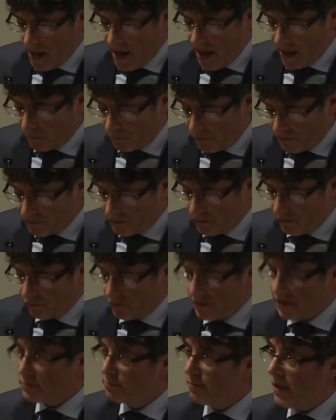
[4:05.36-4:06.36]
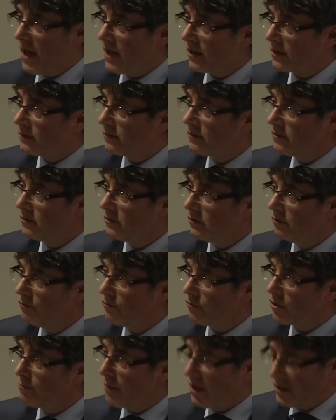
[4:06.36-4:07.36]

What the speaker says: and with respect for